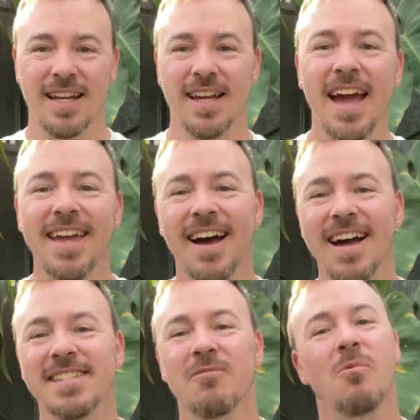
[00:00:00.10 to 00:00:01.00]
Hey
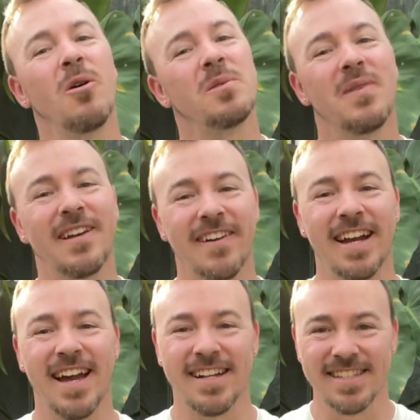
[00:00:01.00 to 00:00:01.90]
guys, and welcome to my
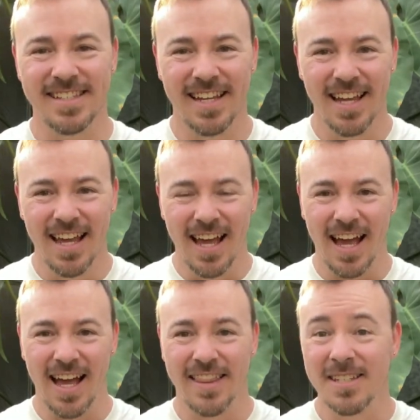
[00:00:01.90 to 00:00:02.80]
greenhouse.
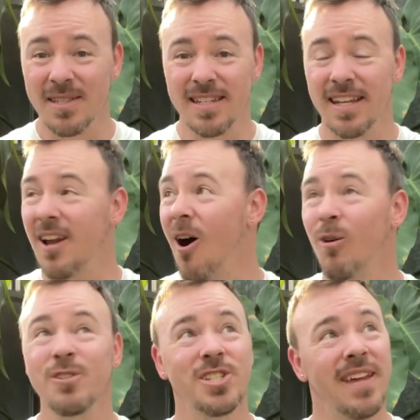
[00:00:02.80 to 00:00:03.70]
This is an
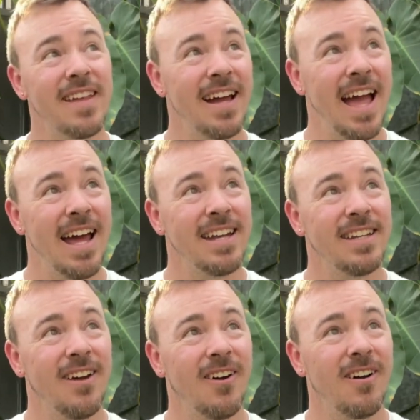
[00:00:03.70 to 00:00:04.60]
old shed that I had
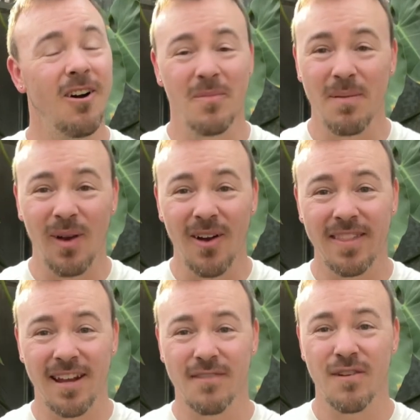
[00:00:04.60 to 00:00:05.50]
on my block that
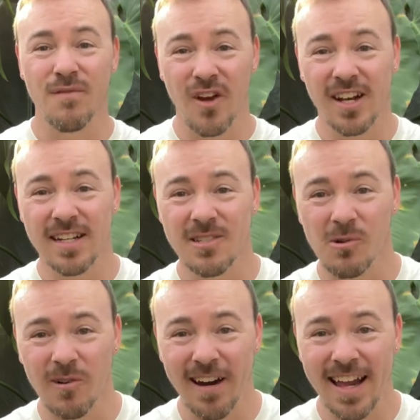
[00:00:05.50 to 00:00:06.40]
I converted into a
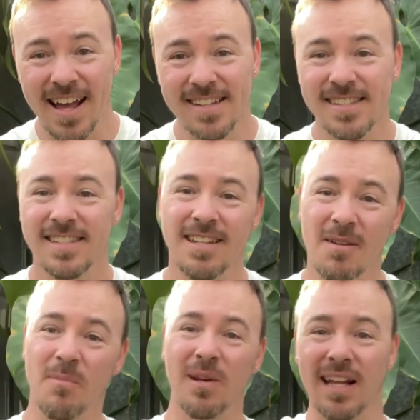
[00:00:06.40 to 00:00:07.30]
greenhouse. I
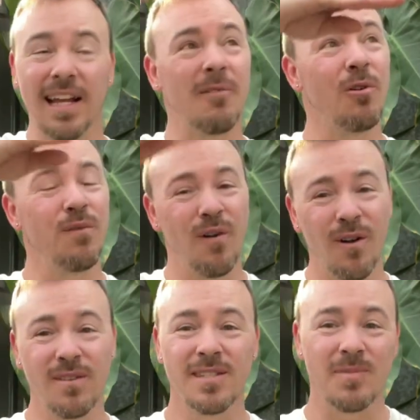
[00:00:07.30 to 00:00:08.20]
put a clear roof
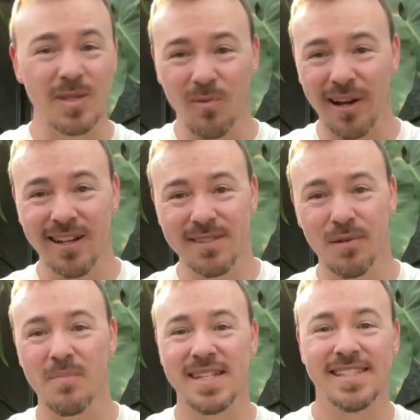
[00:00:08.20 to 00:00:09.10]
on, some sprinklers for
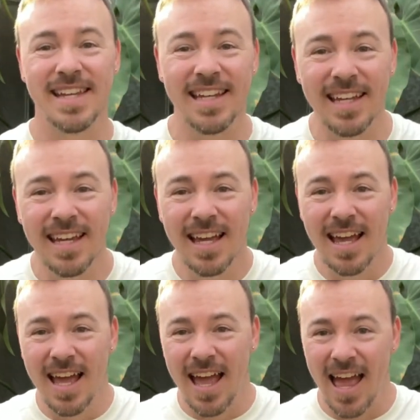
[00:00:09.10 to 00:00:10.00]
misting,
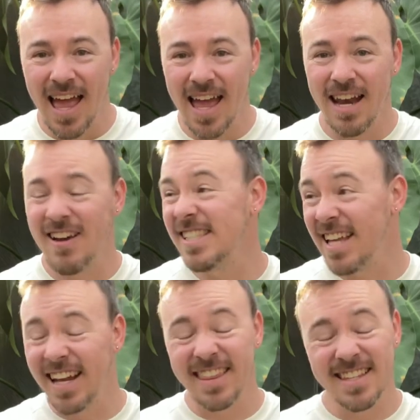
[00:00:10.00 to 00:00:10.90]
and I
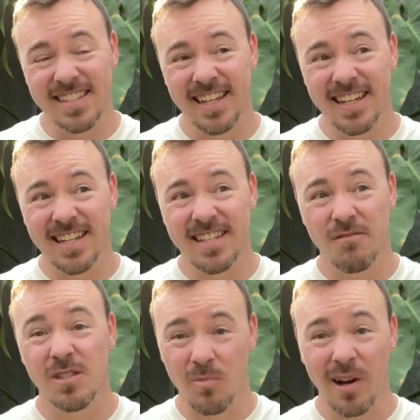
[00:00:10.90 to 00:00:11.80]
started this in
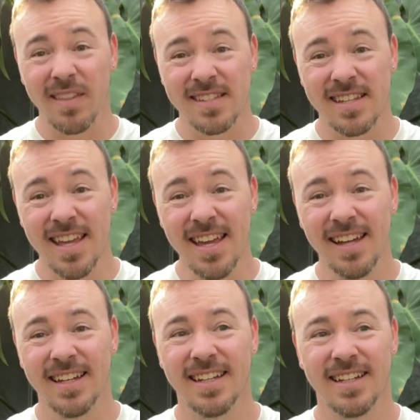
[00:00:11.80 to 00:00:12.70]
spring this year,
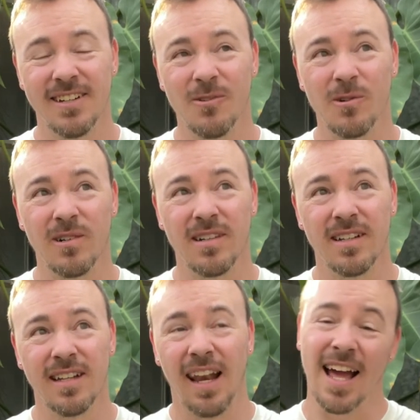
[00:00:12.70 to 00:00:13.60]
or
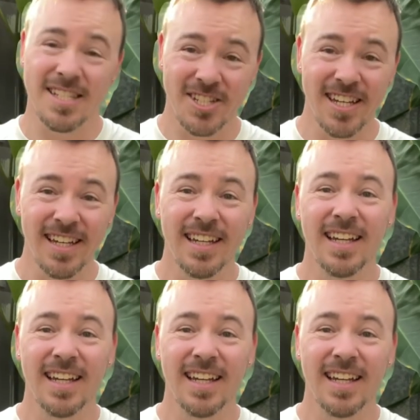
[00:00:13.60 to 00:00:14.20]
last year,